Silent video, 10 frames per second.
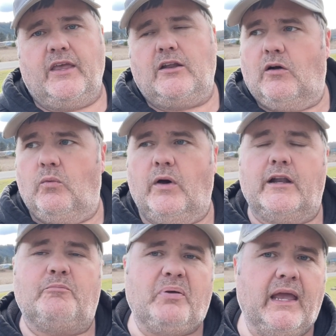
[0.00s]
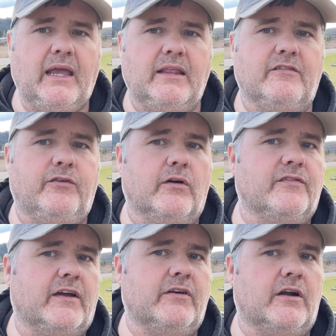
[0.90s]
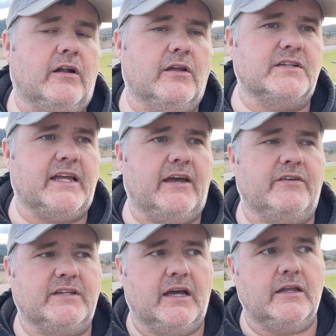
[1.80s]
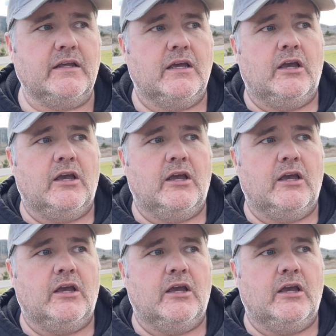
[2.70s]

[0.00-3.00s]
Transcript: they don't want to pay the $400 or $500 to have it done,